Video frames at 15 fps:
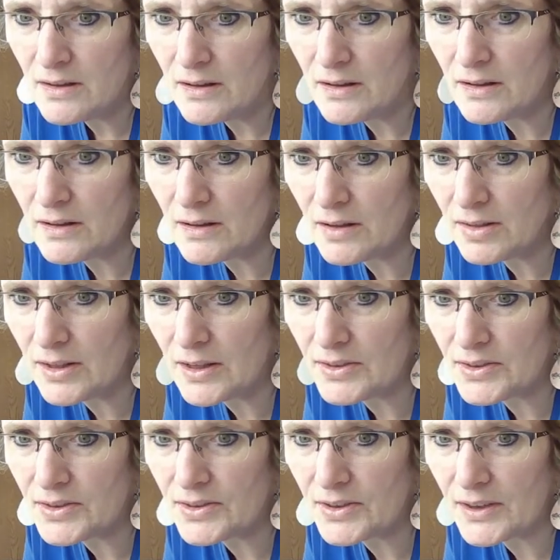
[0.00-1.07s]
Uh,
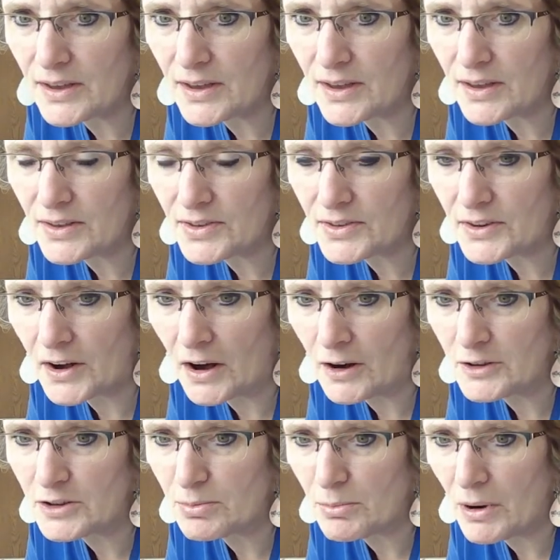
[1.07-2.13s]
let's see,
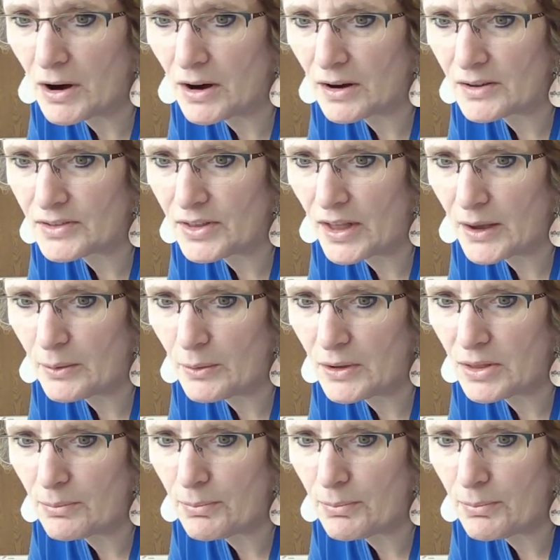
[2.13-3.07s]
starch marks, like when the